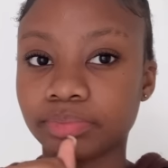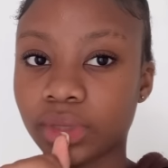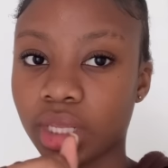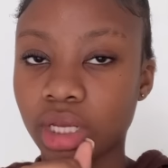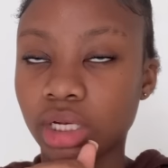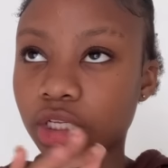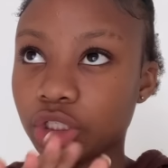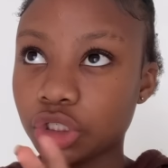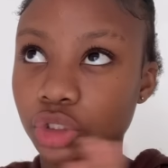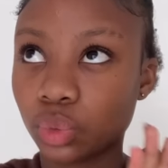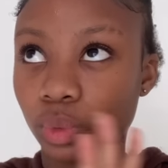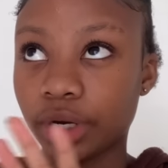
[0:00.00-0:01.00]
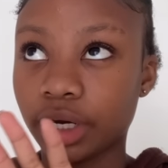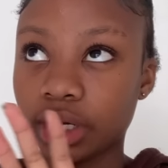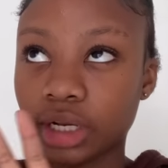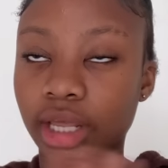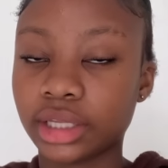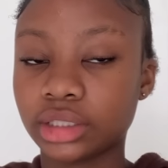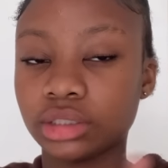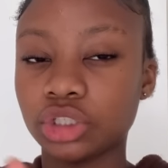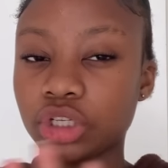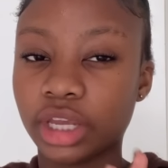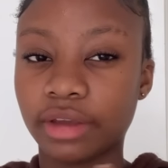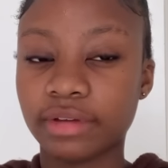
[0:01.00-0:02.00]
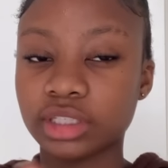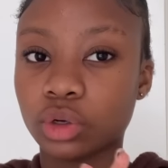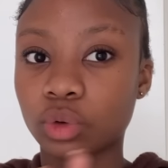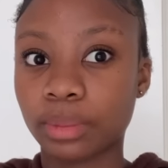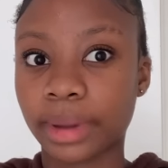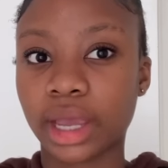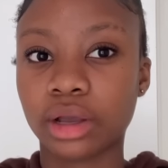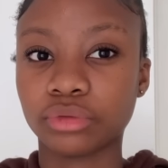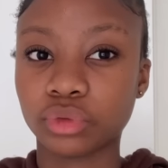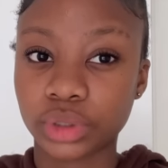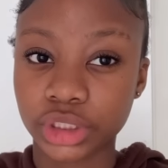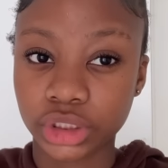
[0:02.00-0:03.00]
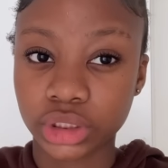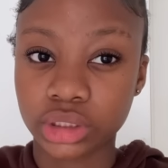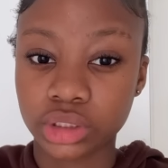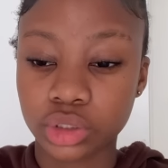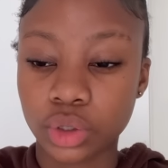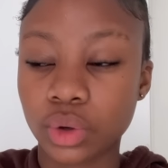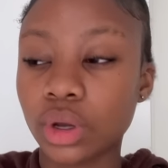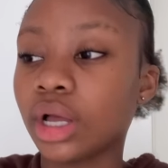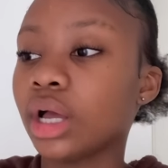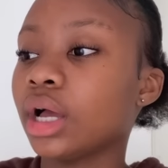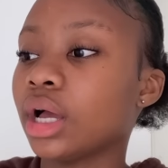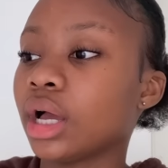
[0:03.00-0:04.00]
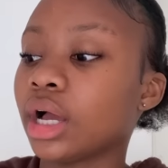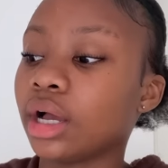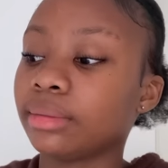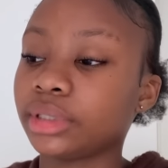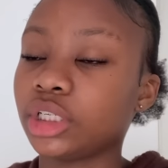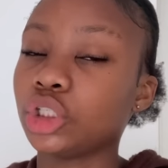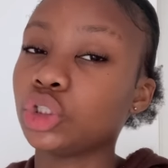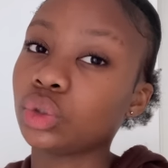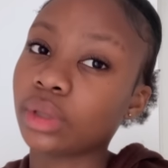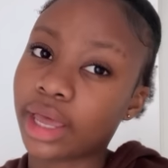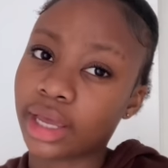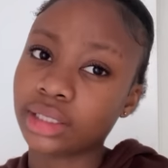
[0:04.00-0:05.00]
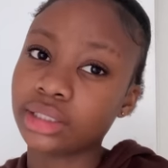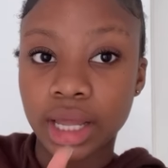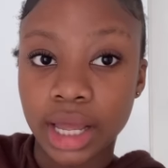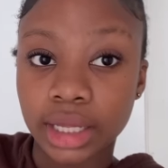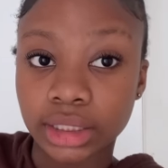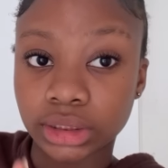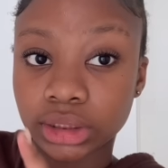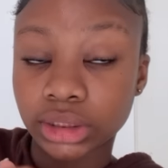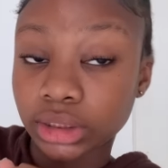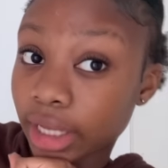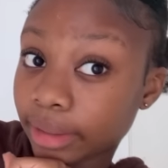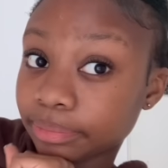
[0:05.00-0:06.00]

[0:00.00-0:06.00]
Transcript: english work like she gave us a whole pack of questions so i'm gonna do that and yeah